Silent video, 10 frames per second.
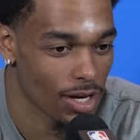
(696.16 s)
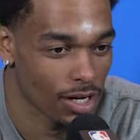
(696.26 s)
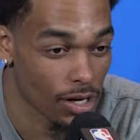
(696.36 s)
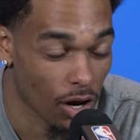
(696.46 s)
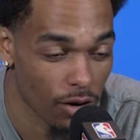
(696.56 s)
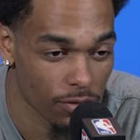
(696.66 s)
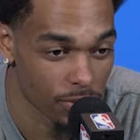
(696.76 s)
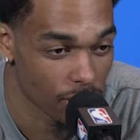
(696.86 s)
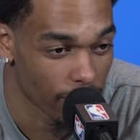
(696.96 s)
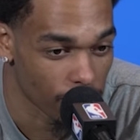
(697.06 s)
All of them
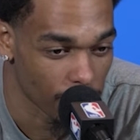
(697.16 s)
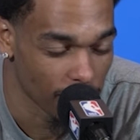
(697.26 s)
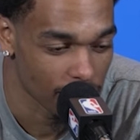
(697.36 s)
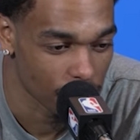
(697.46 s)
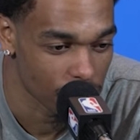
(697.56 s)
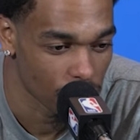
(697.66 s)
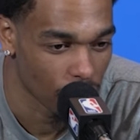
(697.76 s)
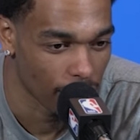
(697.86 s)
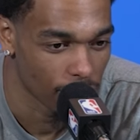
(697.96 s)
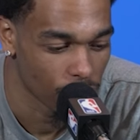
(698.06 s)
stood out for me, because I'm still
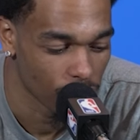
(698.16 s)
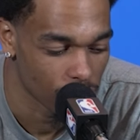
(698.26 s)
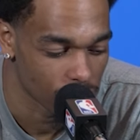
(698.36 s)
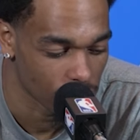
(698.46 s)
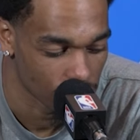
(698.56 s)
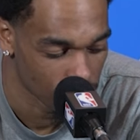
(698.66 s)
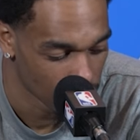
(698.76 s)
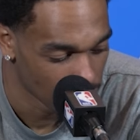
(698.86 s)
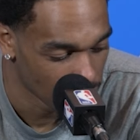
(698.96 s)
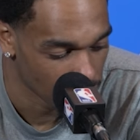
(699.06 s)
kind of new here, so
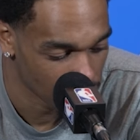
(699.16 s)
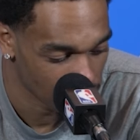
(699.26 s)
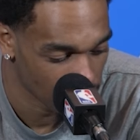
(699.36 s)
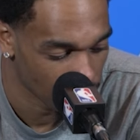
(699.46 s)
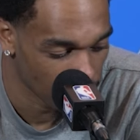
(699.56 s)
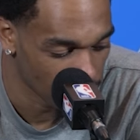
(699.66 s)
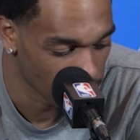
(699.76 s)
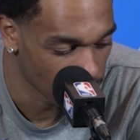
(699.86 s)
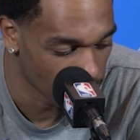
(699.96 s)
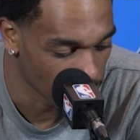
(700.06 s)
just seeing the way
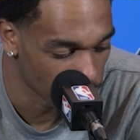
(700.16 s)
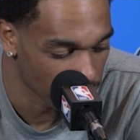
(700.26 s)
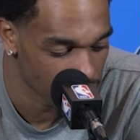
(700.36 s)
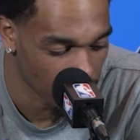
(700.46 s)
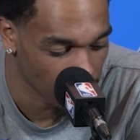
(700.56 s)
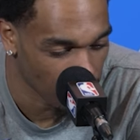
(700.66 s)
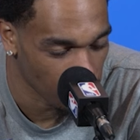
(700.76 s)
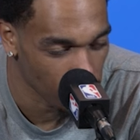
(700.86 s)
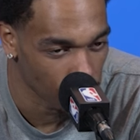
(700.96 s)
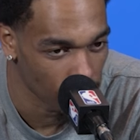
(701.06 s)
he breaks down the
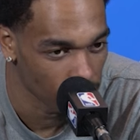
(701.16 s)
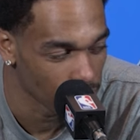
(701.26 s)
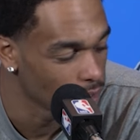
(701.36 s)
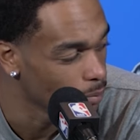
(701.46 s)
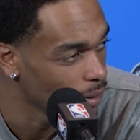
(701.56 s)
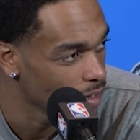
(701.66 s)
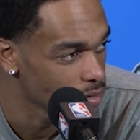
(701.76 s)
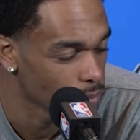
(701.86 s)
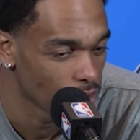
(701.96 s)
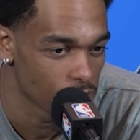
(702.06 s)
game and the way he can pass
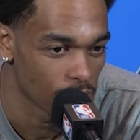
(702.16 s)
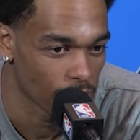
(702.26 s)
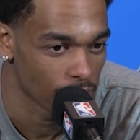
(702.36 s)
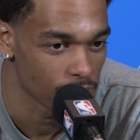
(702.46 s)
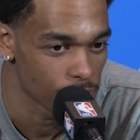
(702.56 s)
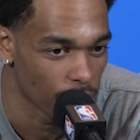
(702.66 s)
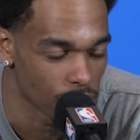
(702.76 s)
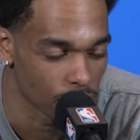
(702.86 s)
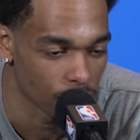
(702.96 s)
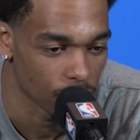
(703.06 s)
the ball, I think is
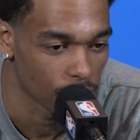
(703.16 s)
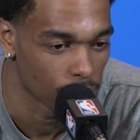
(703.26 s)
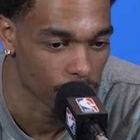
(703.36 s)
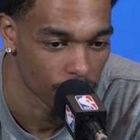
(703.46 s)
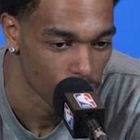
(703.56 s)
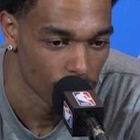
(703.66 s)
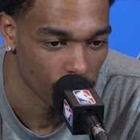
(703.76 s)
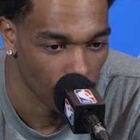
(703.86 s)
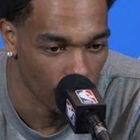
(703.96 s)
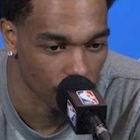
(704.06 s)
special.
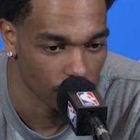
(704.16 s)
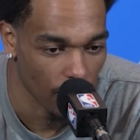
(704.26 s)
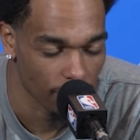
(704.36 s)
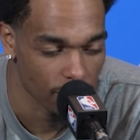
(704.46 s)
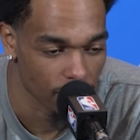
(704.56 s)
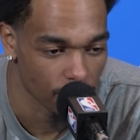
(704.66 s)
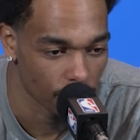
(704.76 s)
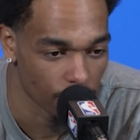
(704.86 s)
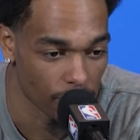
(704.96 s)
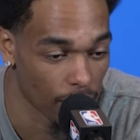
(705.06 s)
I haven't
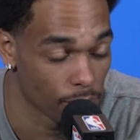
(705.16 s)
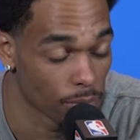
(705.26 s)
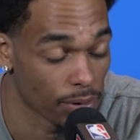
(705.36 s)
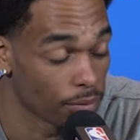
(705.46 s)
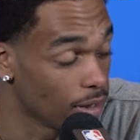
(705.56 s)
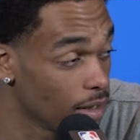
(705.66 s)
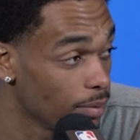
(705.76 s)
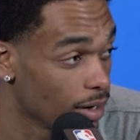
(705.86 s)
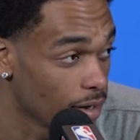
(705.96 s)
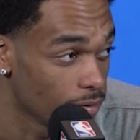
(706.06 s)
been able to play with
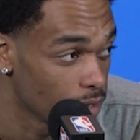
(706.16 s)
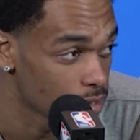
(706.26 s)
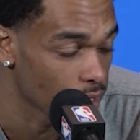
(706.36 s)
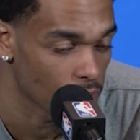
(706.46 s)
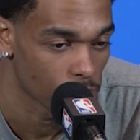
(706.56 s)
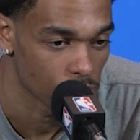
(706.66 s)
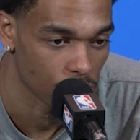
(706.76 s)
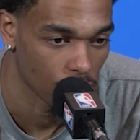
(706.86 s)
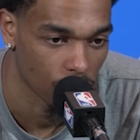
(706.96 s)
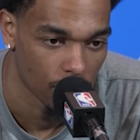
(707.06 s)
anybody of his caliber,
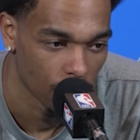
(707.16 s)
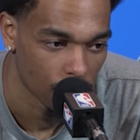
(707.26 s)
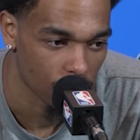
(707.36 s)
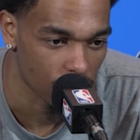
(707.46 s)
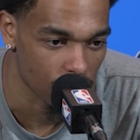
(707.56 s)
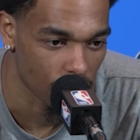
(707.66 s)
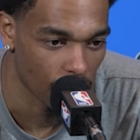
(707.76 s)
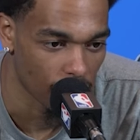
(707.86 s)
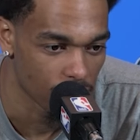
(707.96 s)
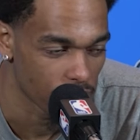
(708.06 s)
so just to see
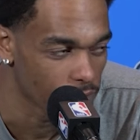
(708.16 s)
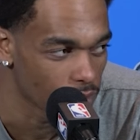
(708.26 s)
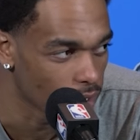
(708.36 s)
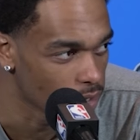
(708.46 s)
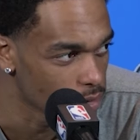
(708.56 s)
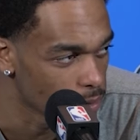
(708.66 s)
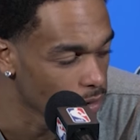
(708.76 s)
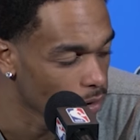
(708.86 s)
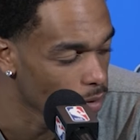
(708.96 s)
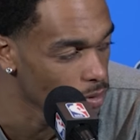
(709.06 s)
that each and every night has been
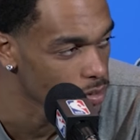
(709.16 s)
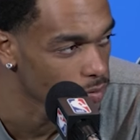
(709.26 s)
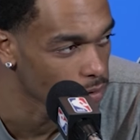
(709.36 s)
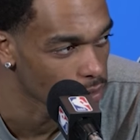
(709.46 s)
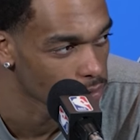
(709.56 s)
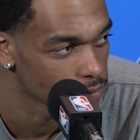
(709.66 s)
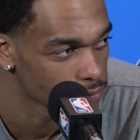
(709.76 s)
incredible so far.